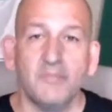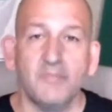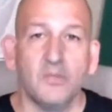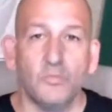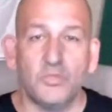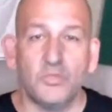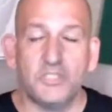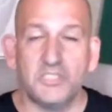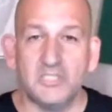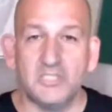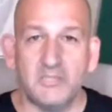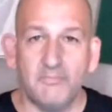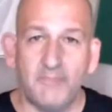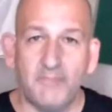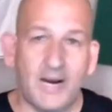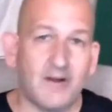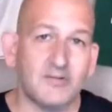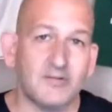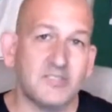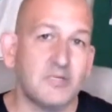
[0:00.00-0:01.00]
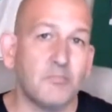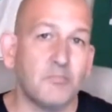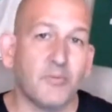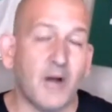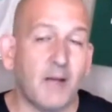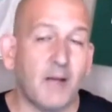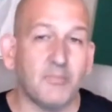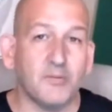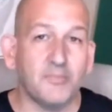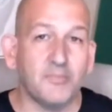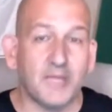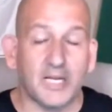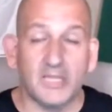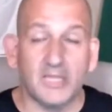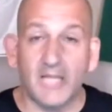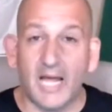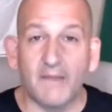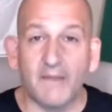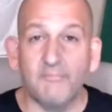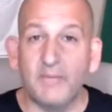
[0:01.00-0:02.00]
which is an embarrassing problem that a
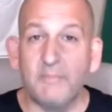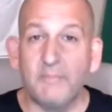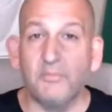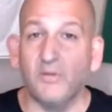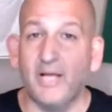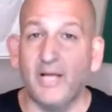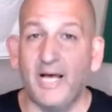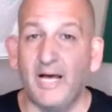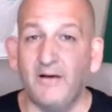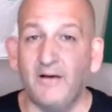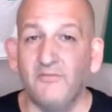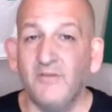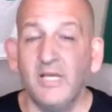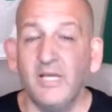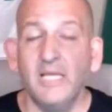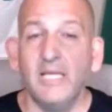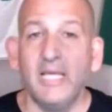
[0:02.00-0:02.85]
lot of people have